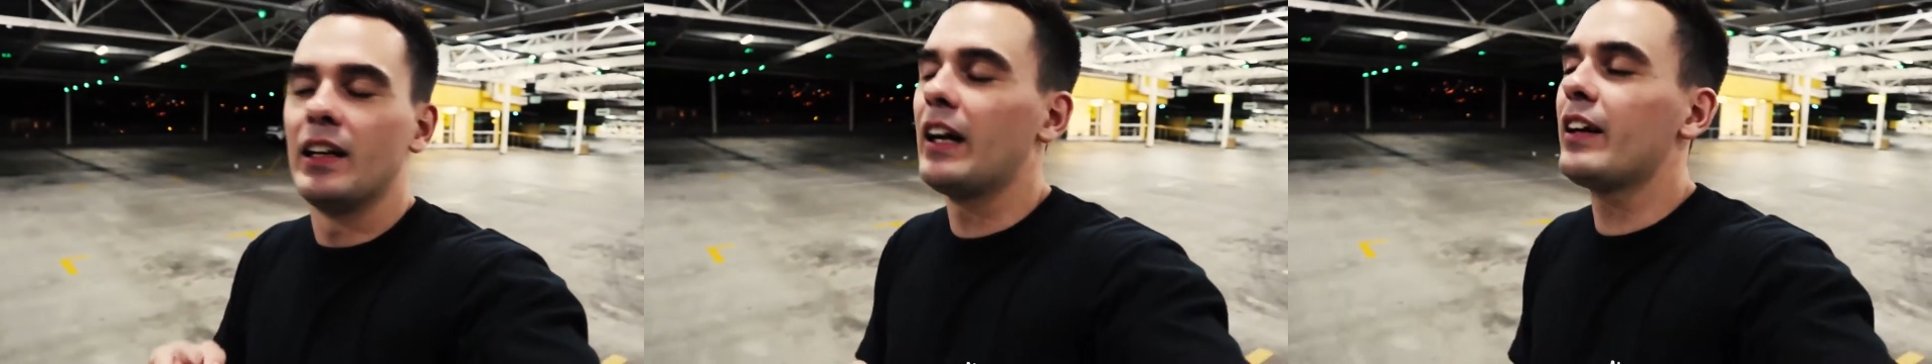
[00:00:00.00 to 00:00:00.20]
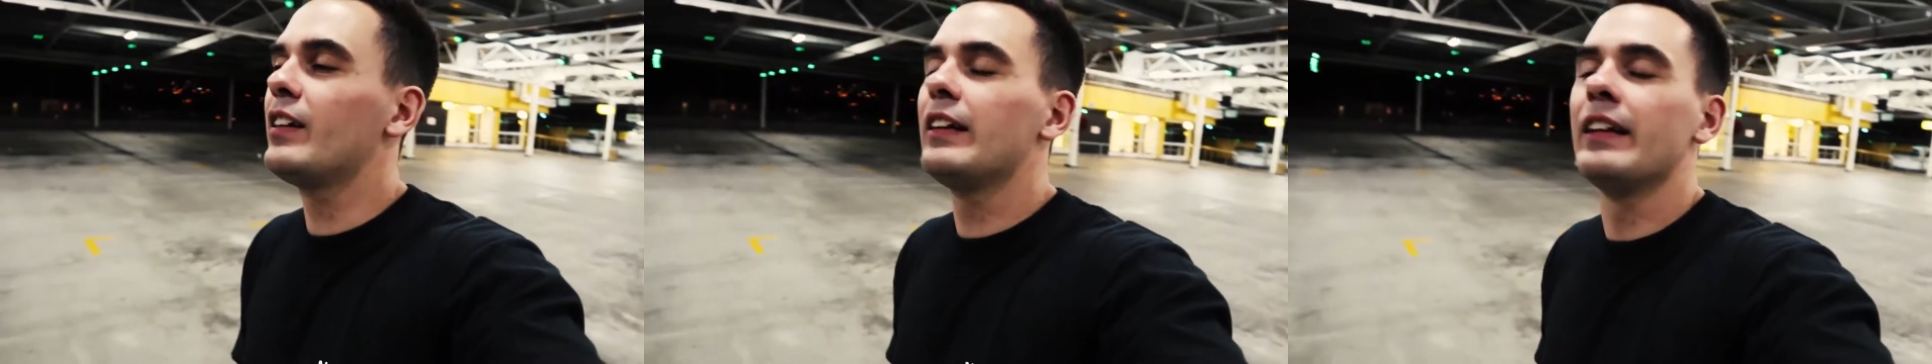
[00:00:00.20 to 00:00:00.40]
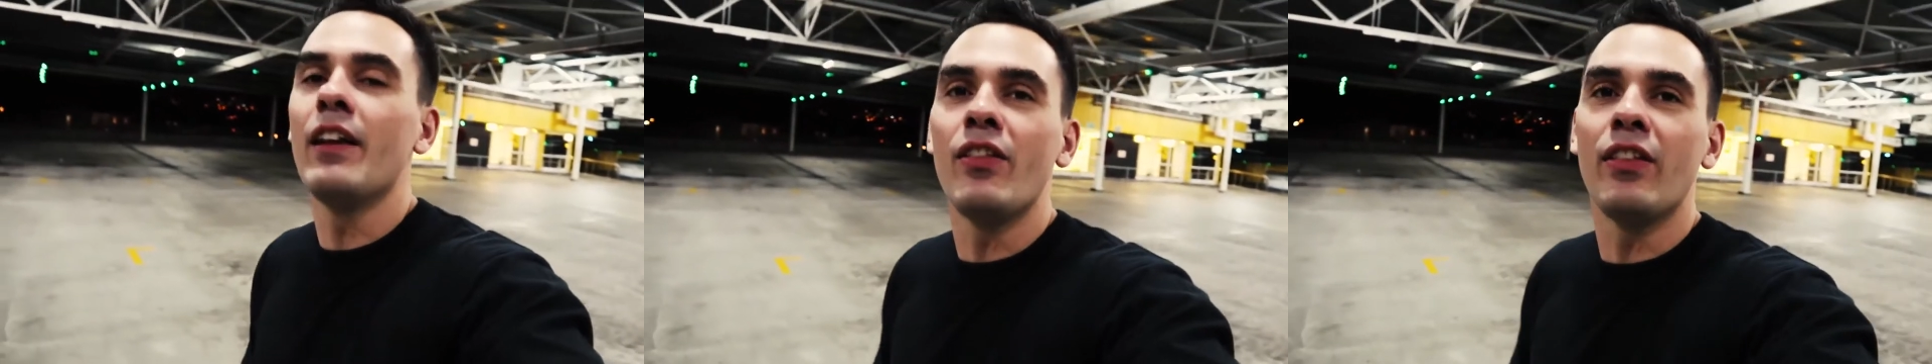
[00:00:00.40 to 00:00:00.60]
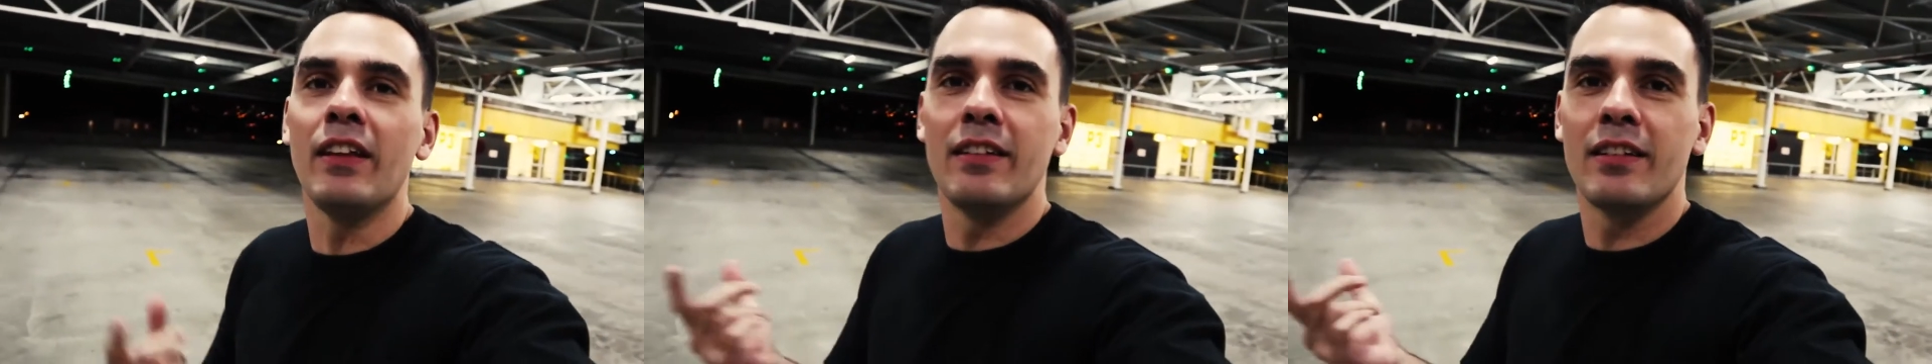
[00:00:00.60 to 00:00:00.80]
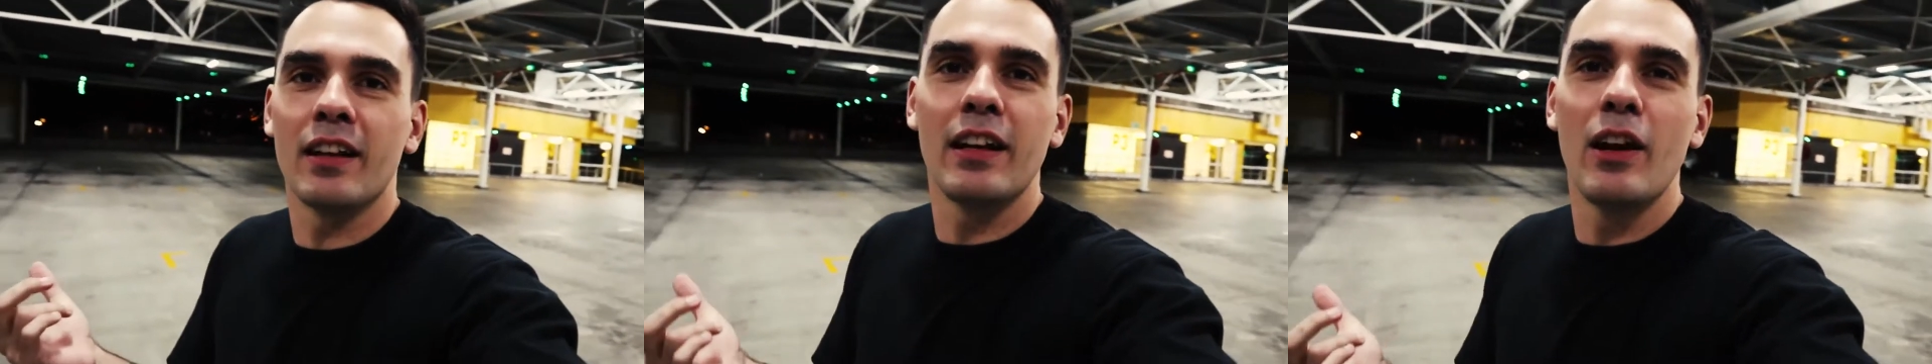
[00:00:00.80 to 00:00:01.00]
I actually didn't
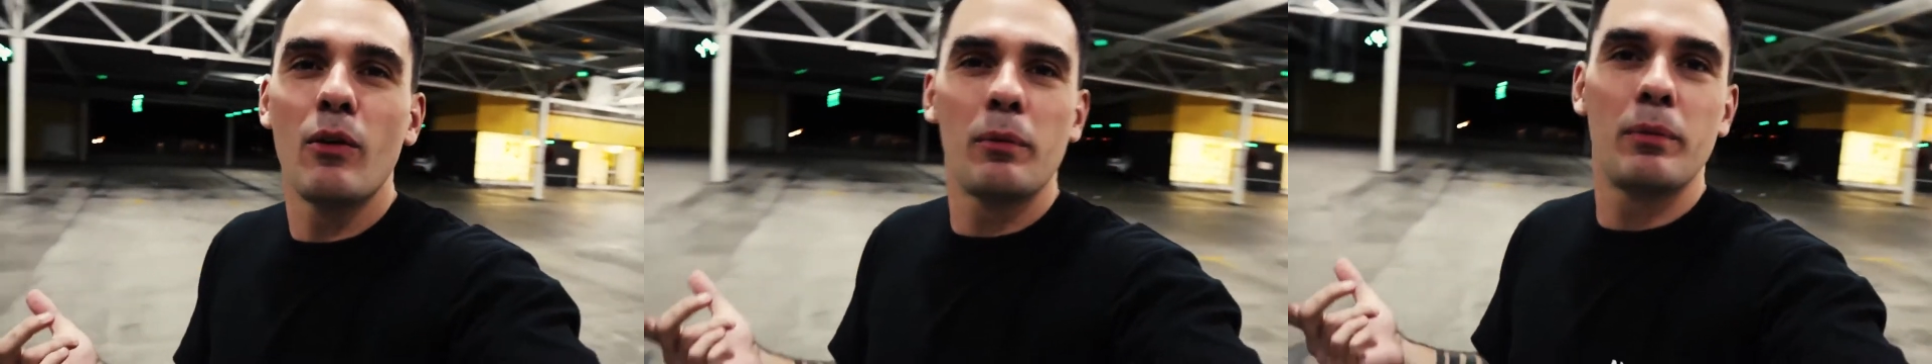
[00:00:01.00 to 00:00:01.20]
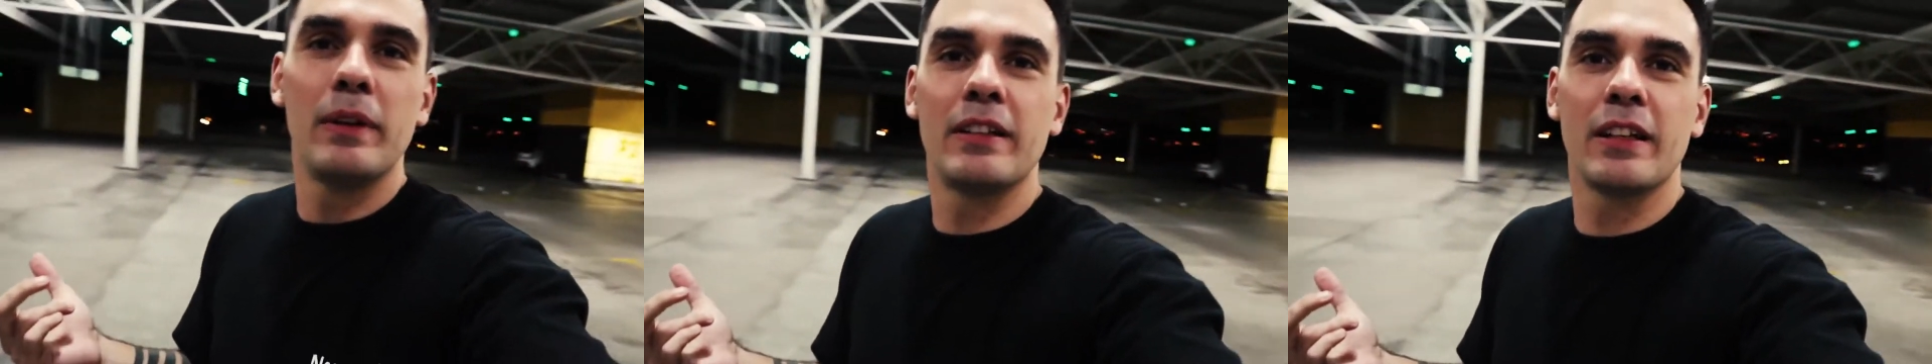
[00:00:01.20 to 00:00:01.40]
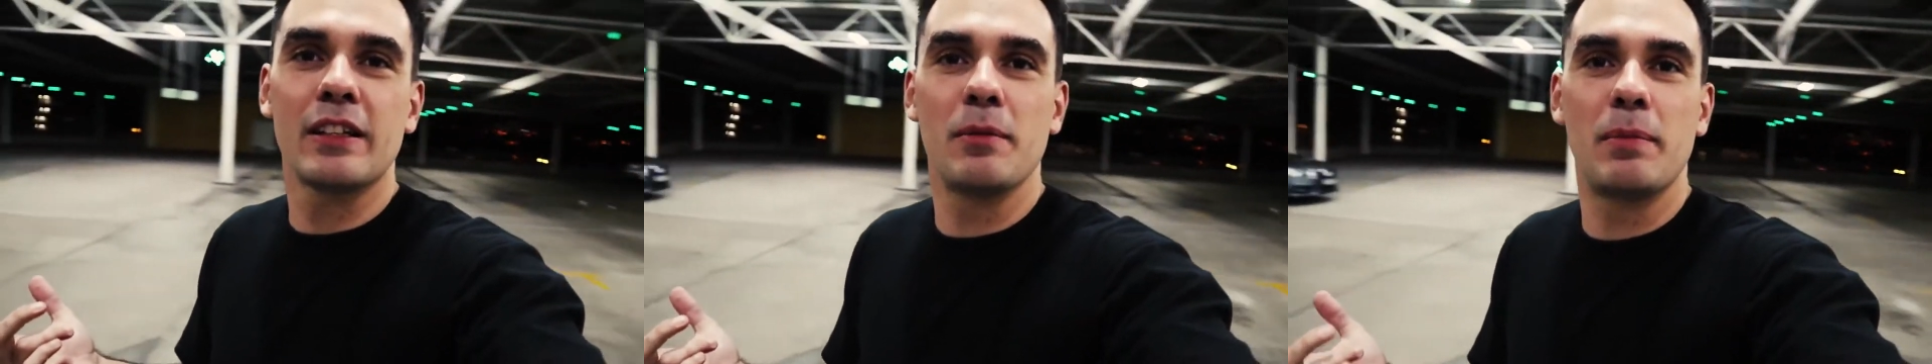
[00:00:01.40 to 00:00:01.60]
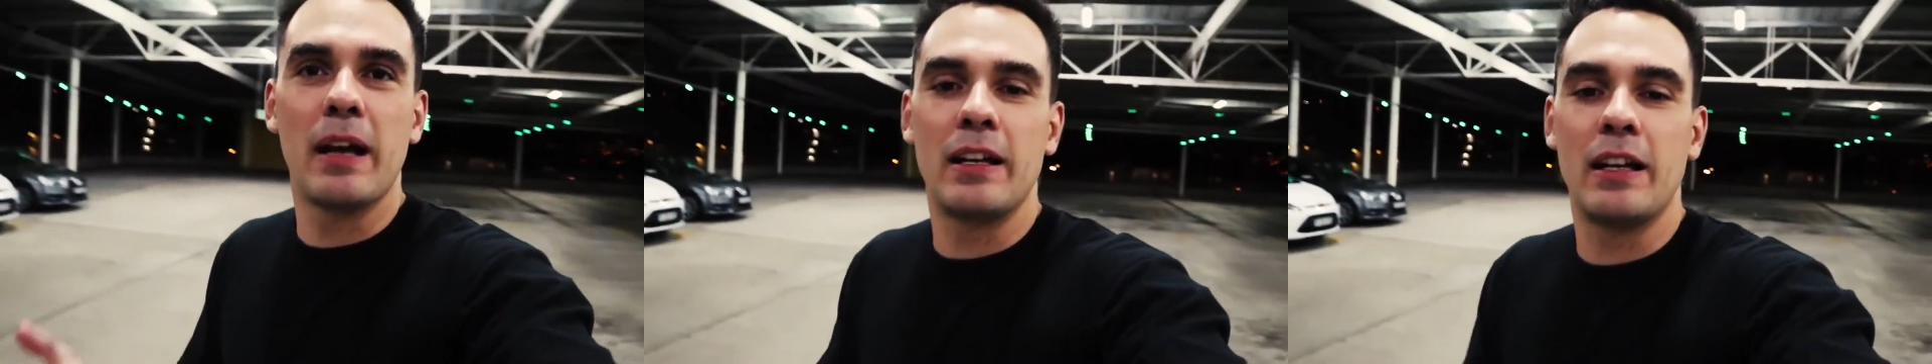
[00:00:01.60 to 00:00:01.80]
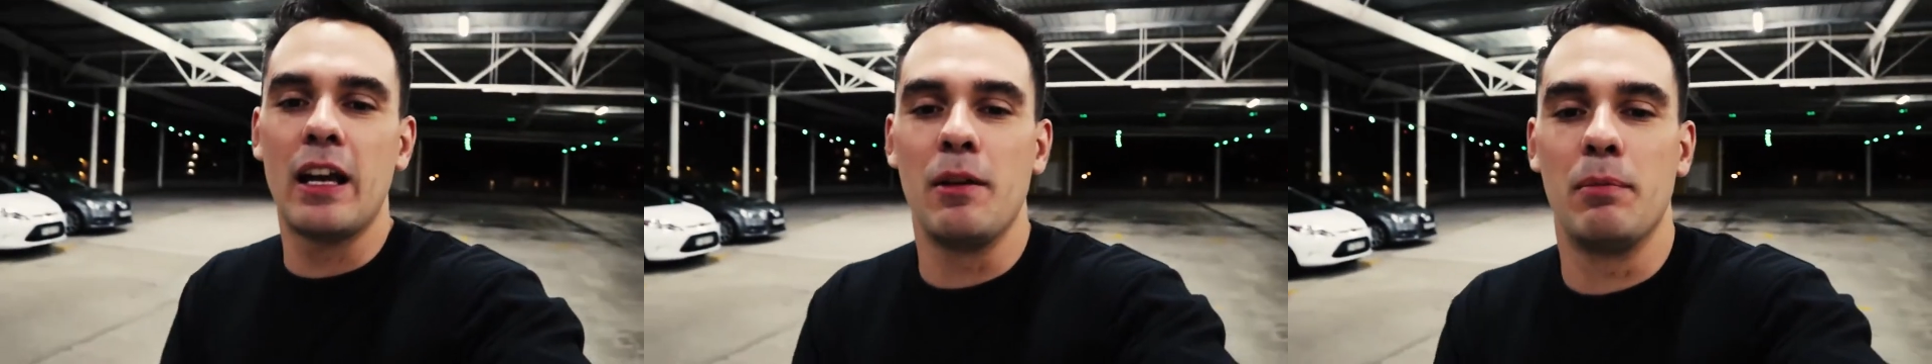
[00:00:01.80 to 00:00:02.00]
think Sunday would be such a
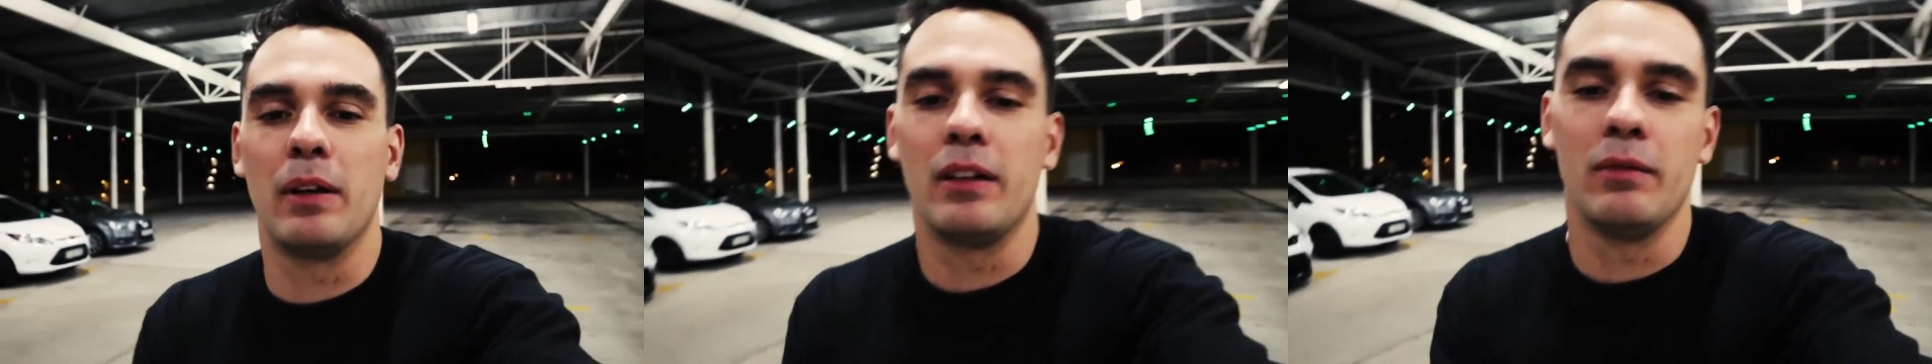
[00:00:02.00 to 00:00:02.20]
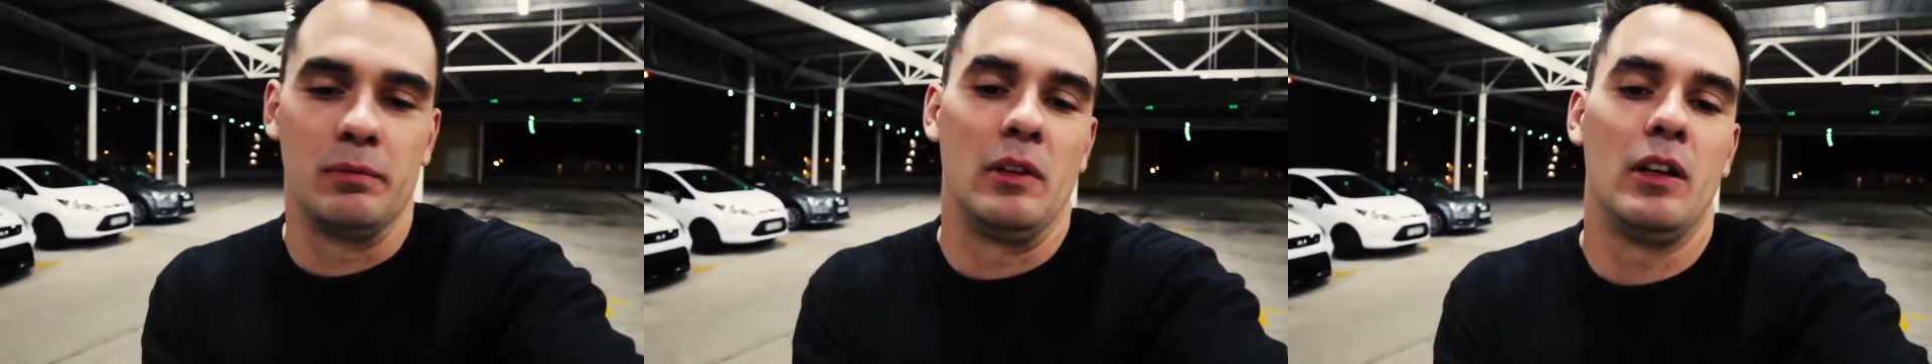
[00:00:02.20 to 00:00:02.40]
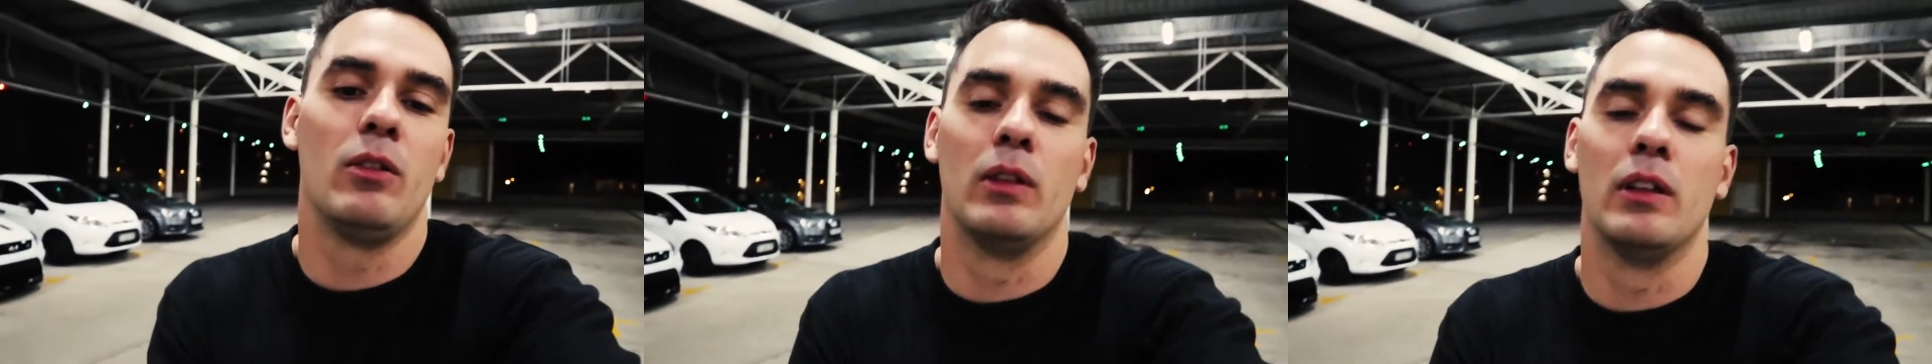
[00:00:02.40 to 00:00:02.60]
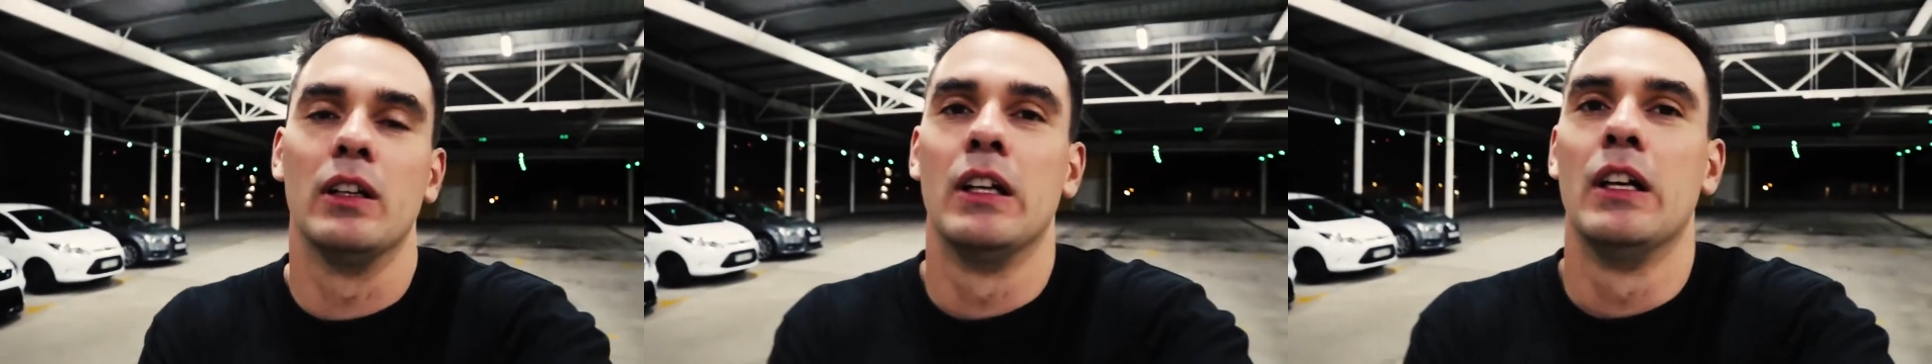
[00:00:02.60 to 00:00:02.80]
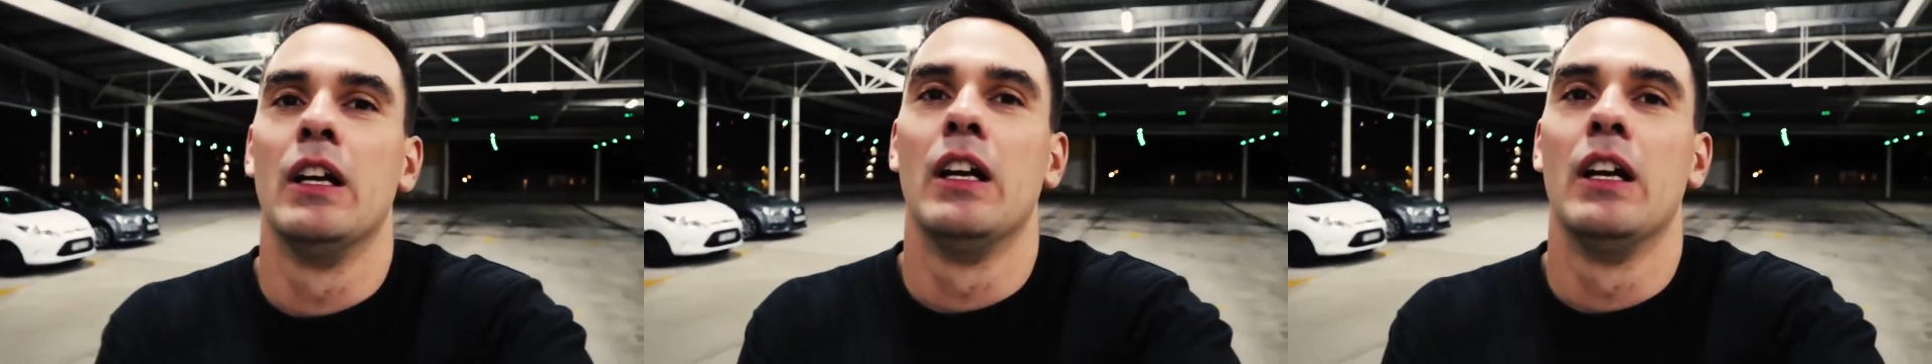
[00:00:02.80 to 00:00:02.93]
bad day, but oh well.